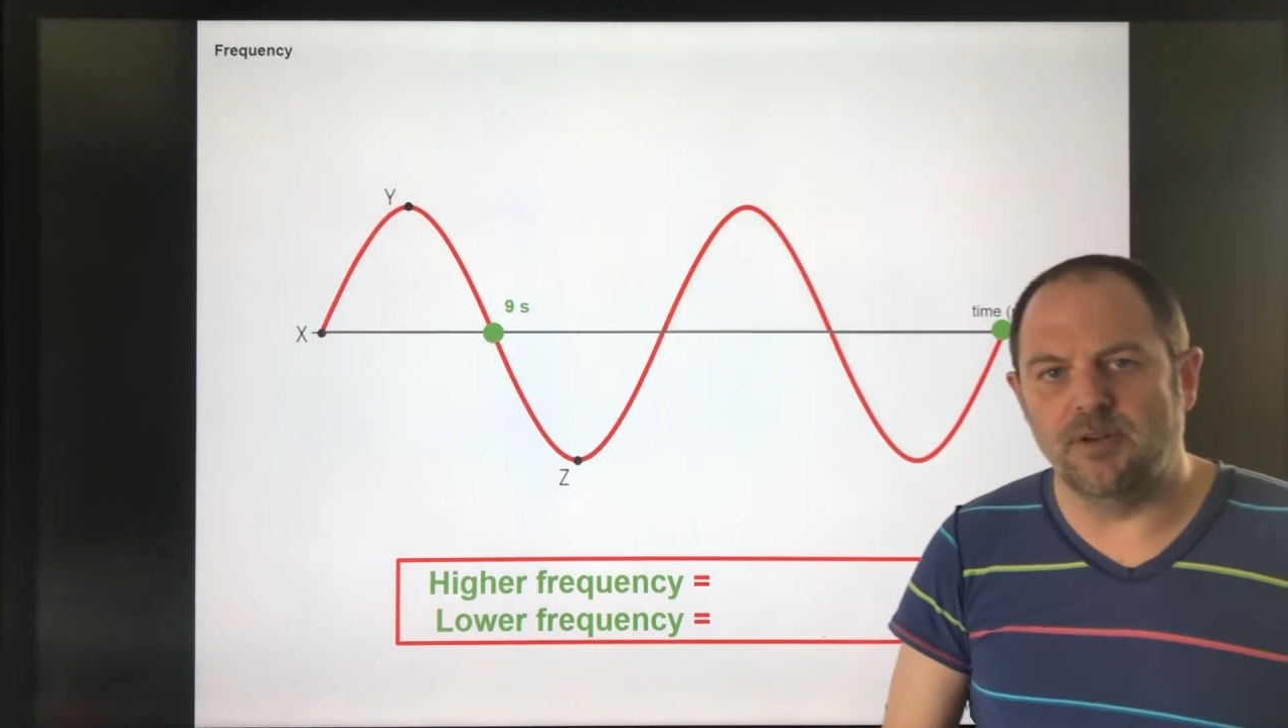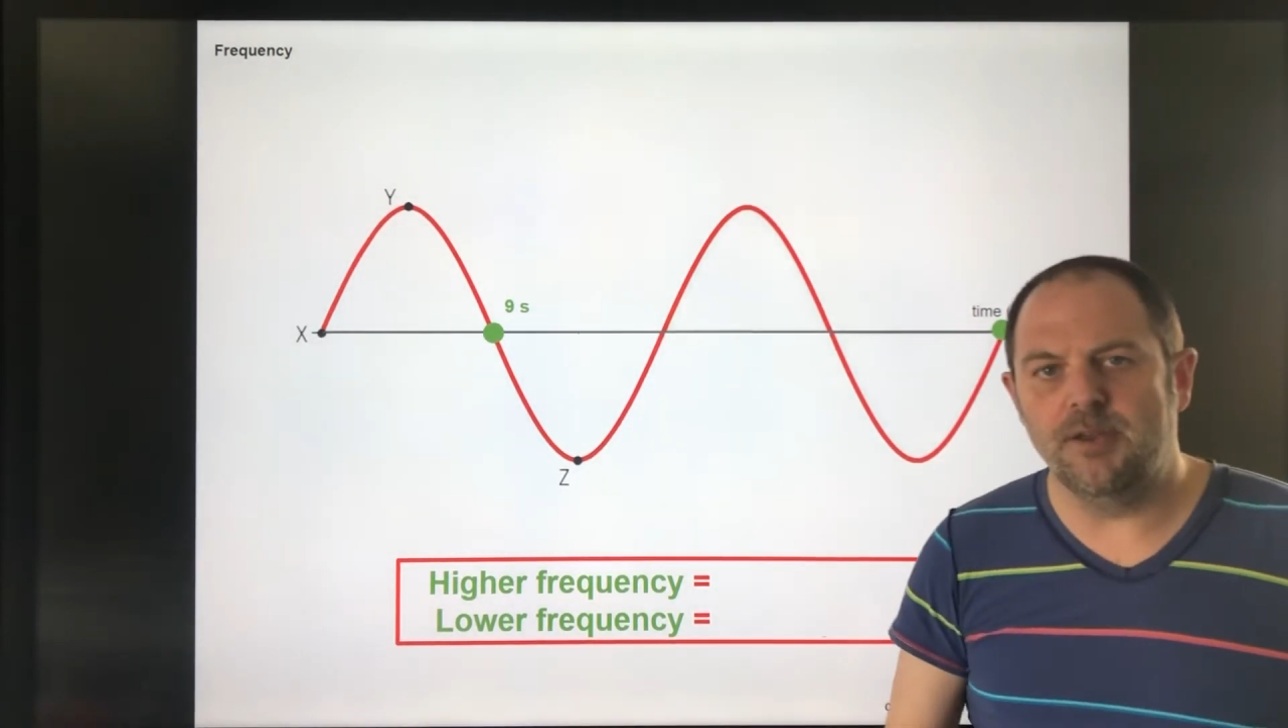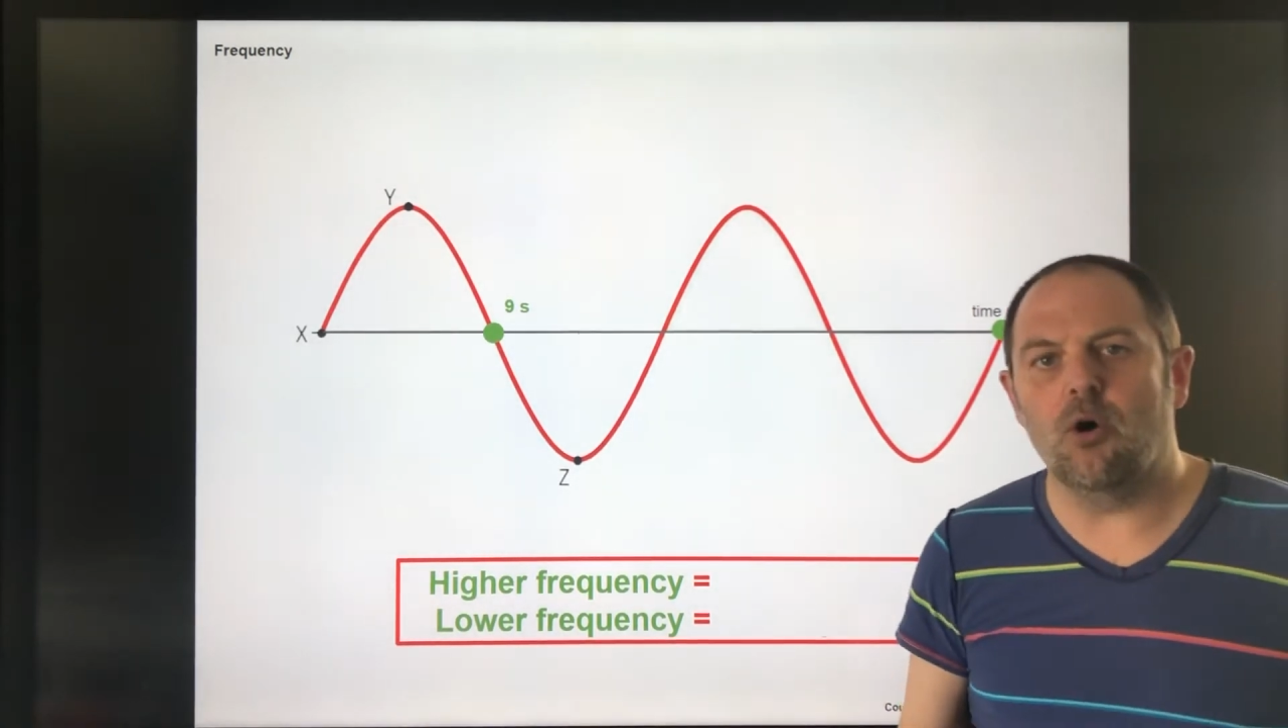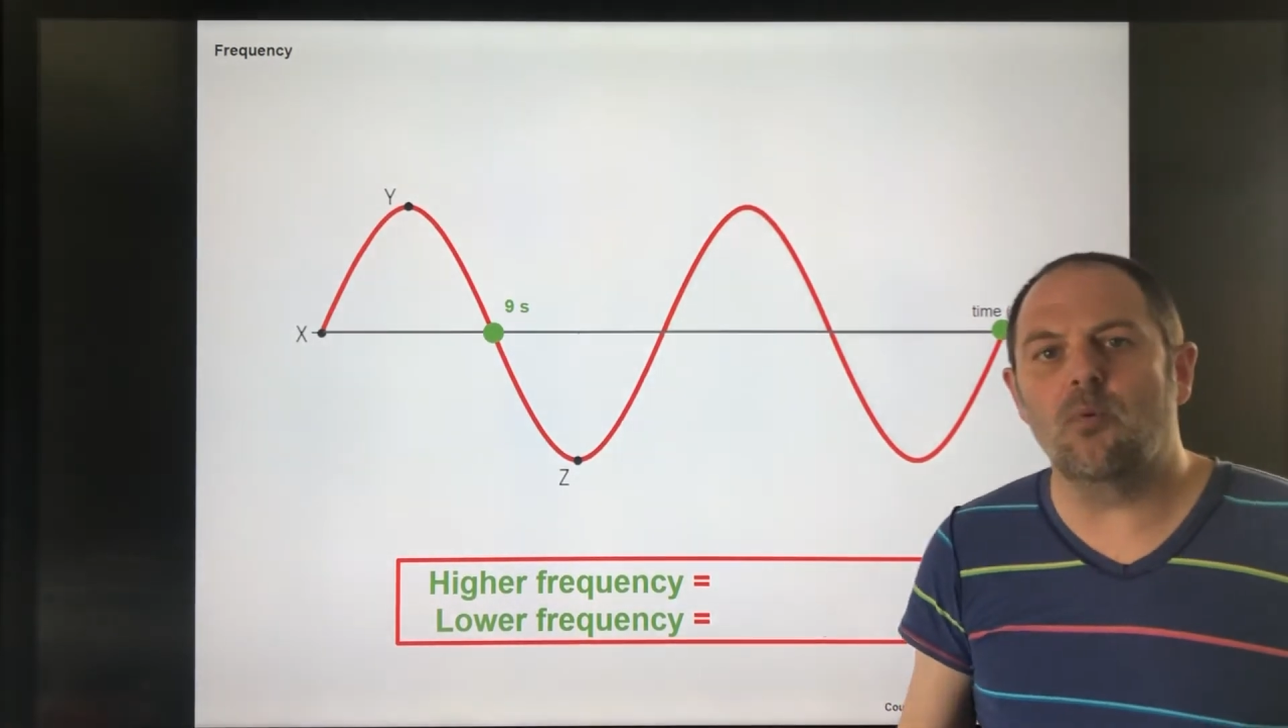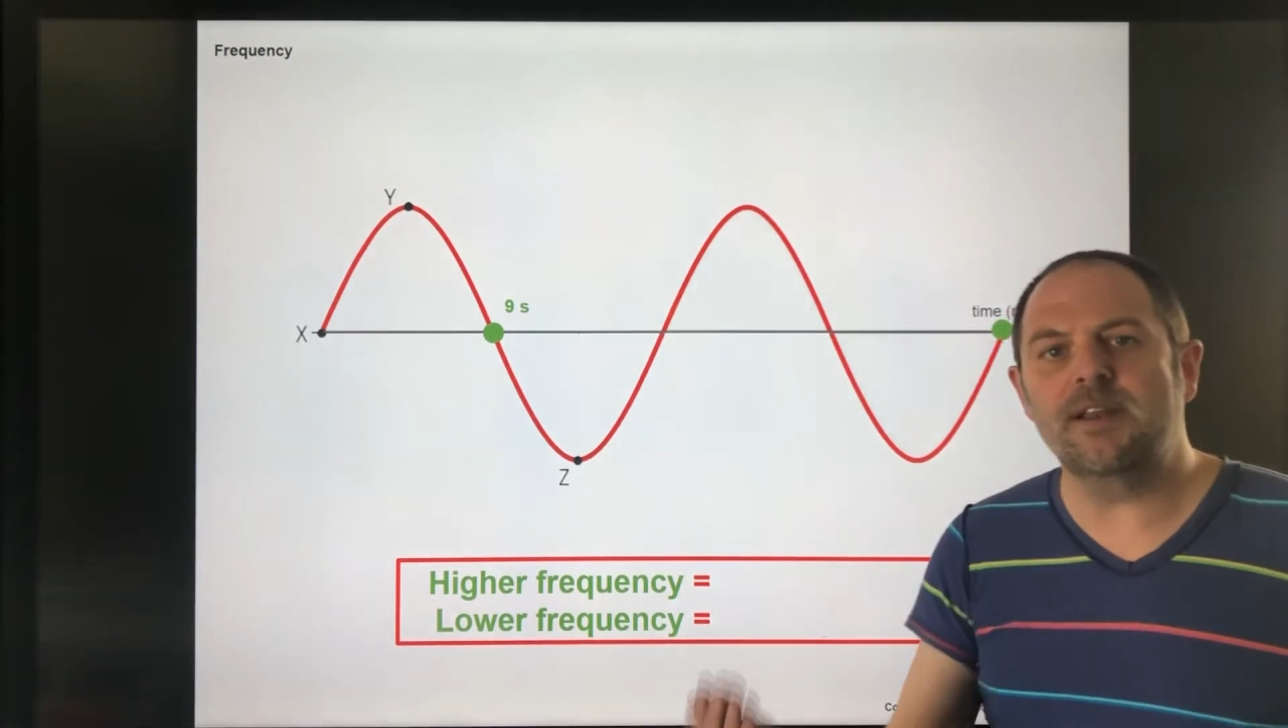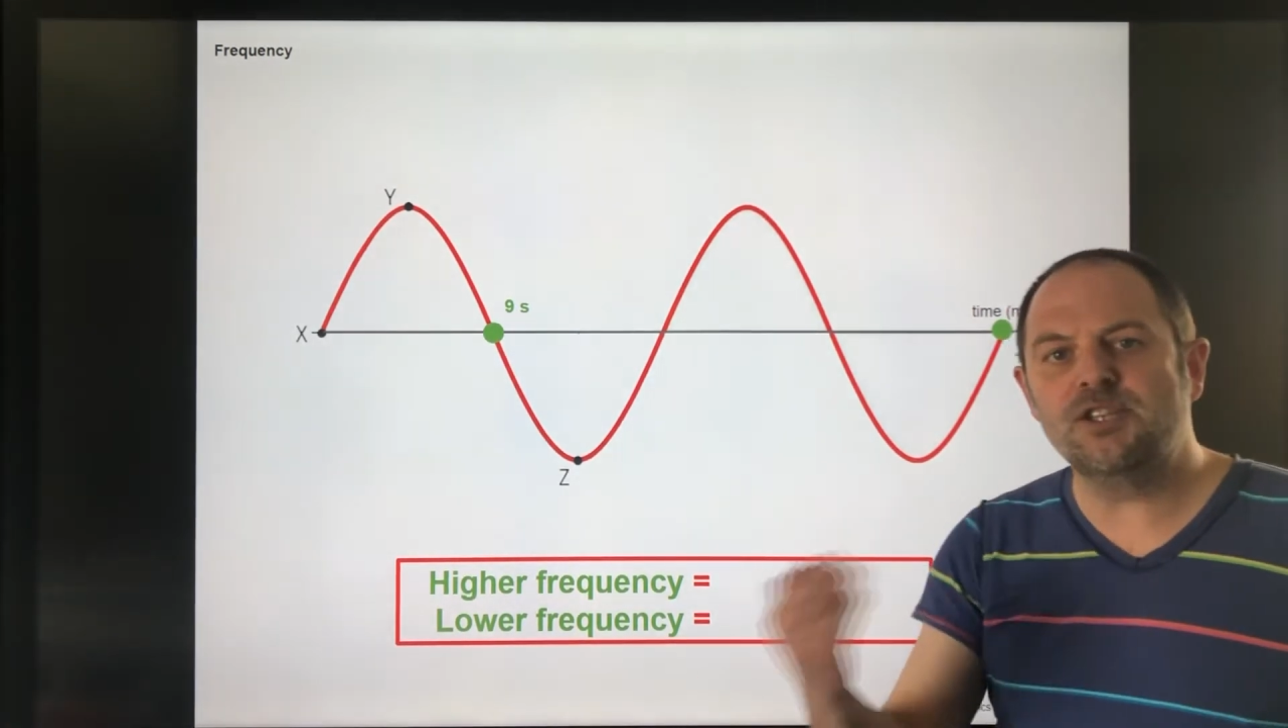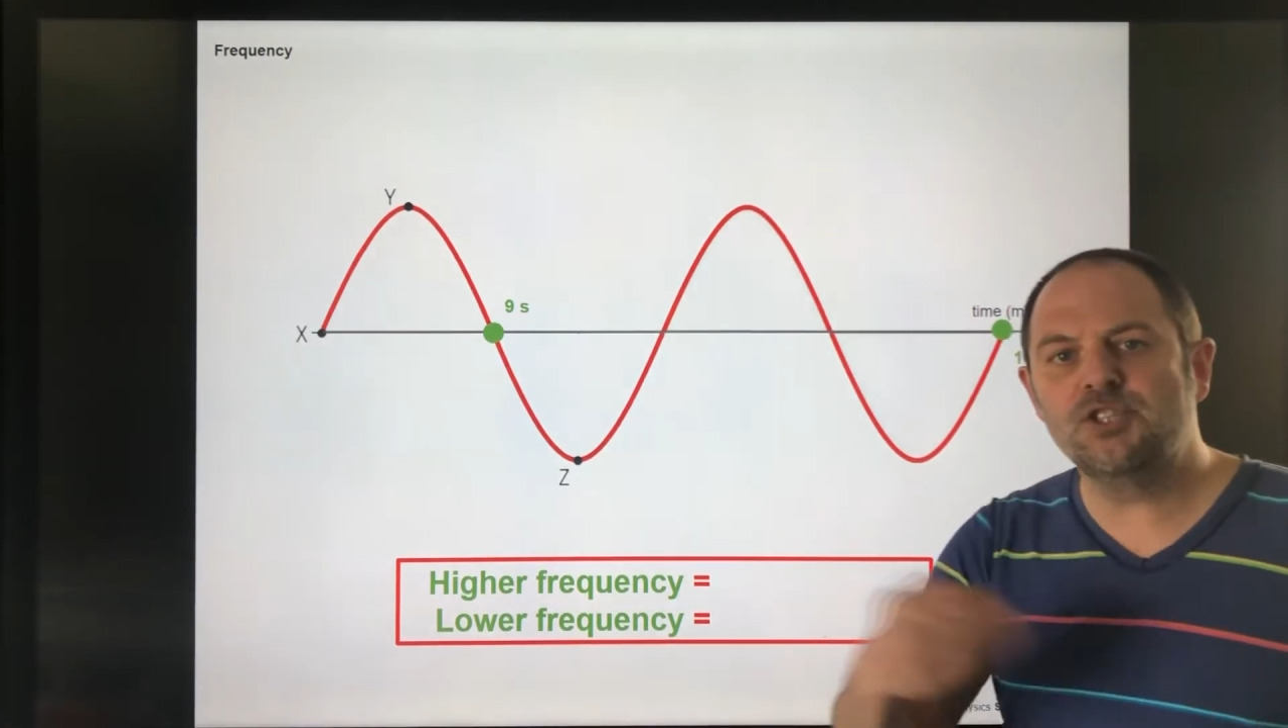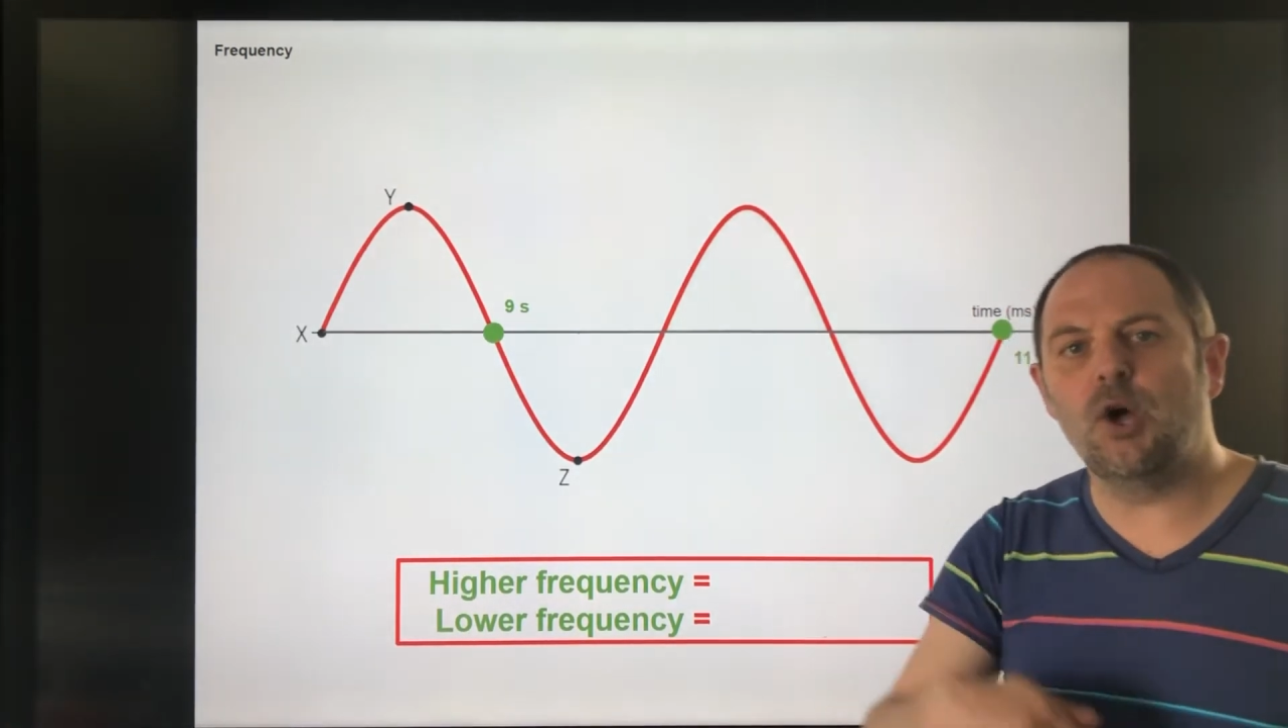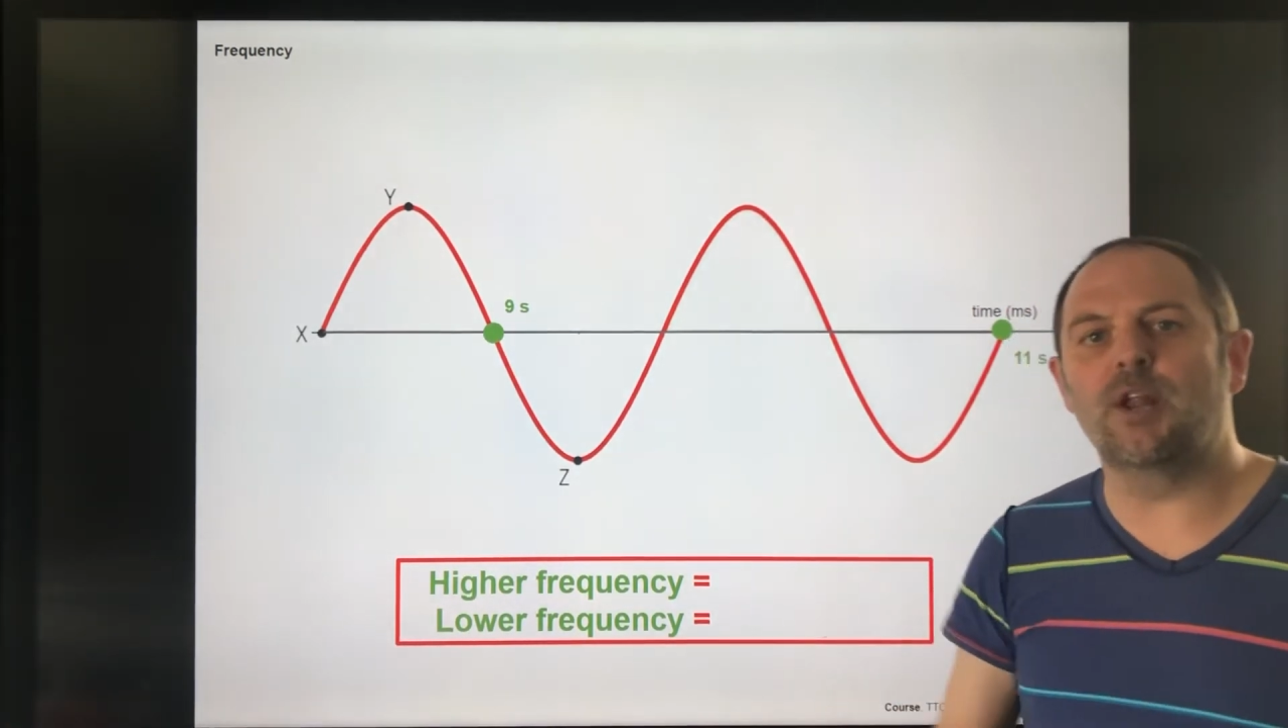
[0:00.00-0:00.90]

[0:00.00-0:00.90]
and you already saw